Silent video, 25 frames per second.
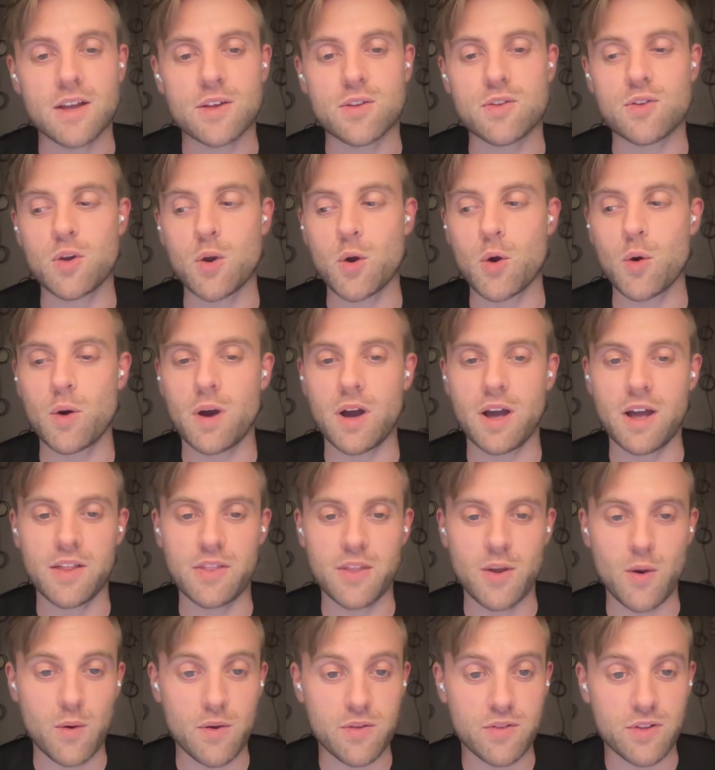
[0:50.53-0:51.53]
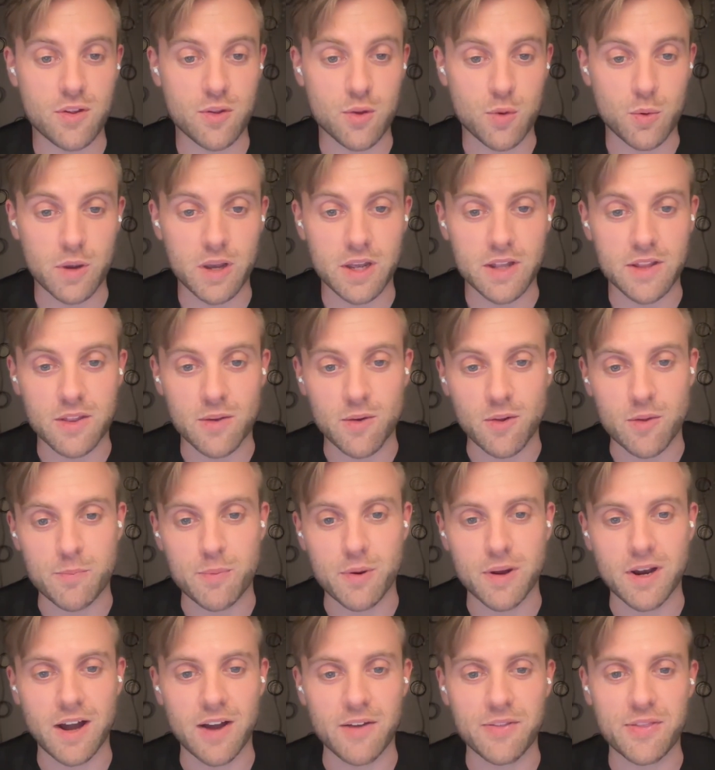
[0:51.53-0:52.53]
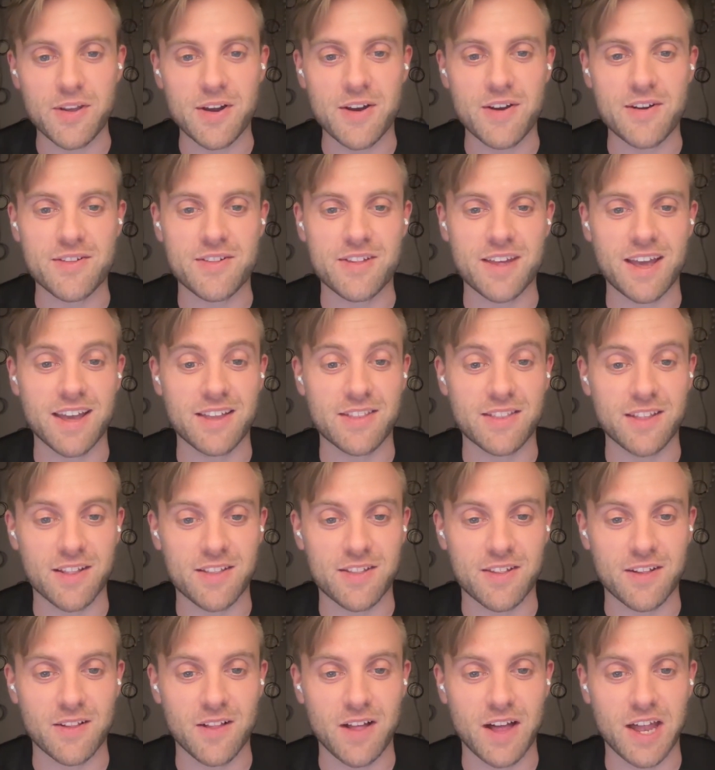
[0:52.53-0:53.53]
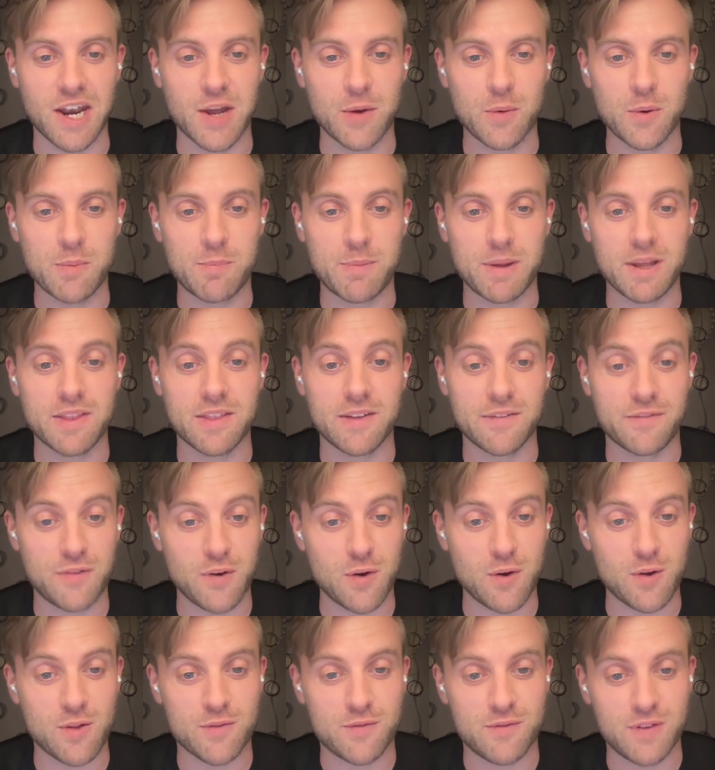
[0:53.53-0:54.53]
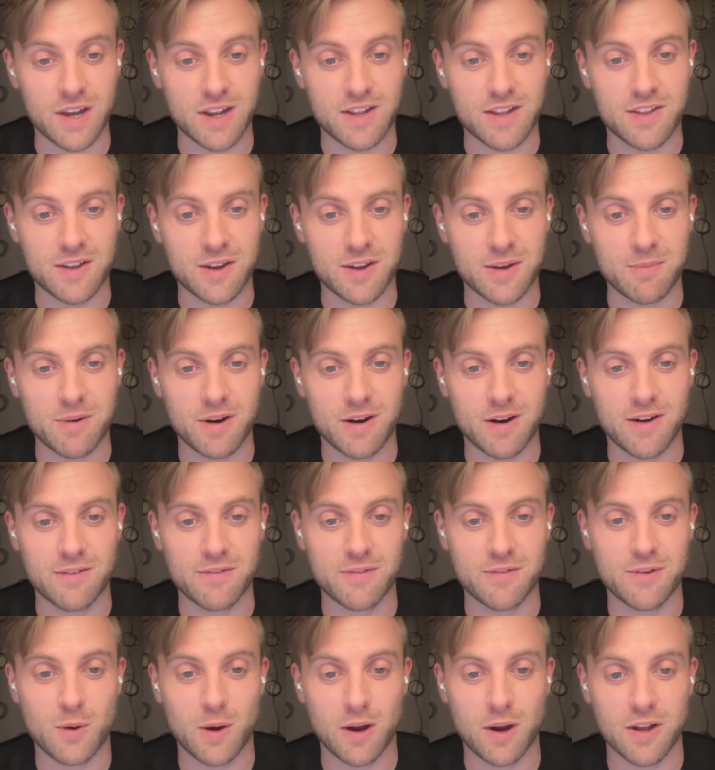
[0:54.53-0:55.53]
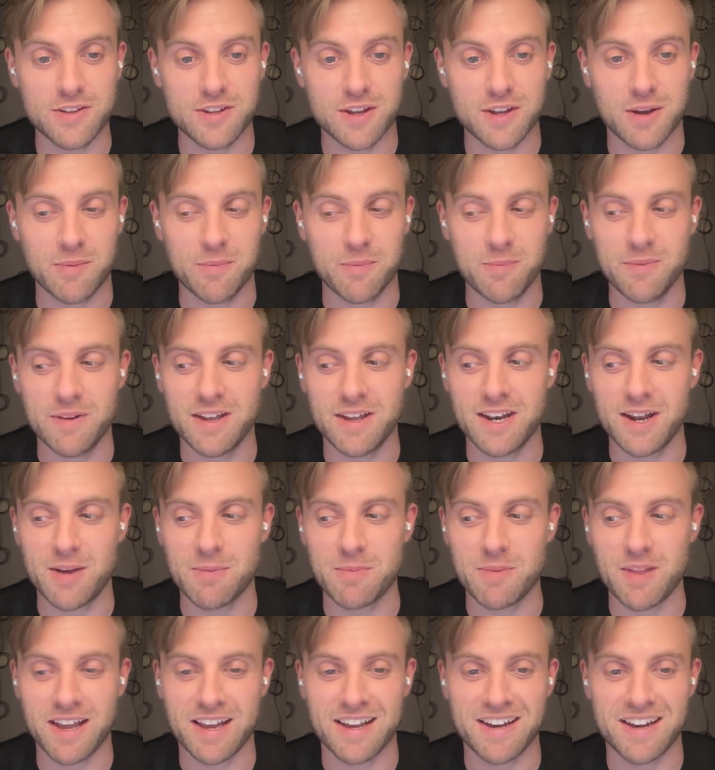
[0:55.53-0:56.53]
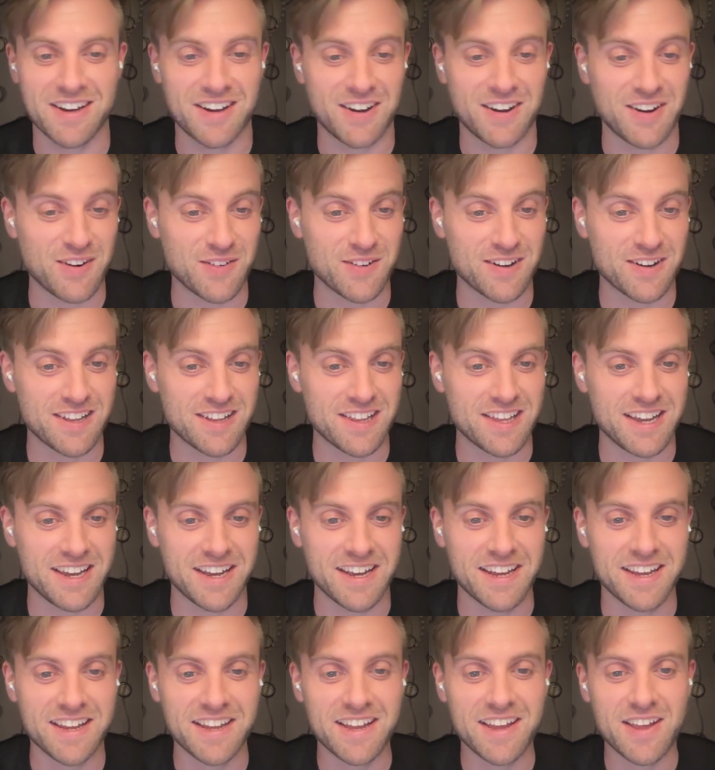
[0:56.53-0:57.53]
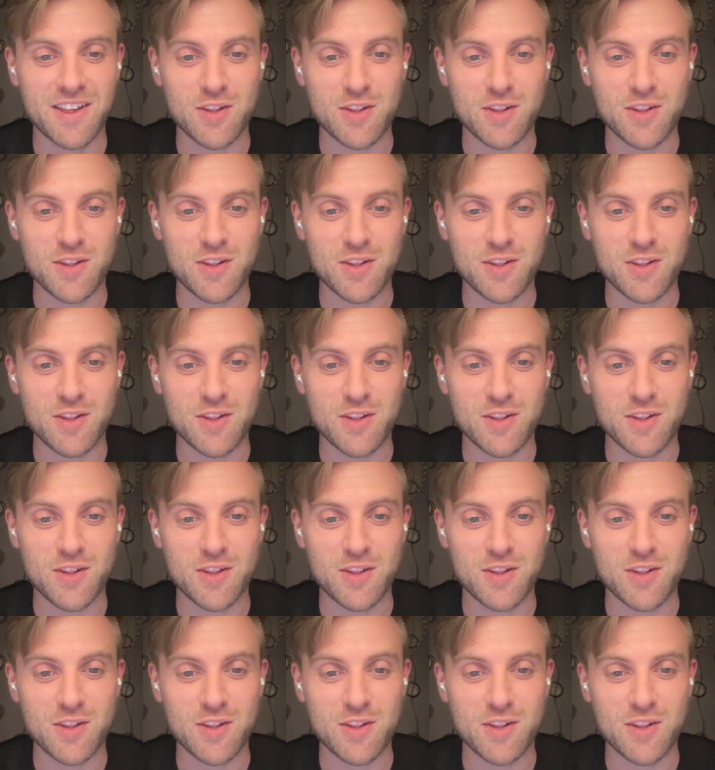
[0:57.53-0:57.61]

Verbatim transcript: Yeah, so uh, there was a tweet that was put out there saying that Solana would be the first victim of quantum. And I'm like, huh, really?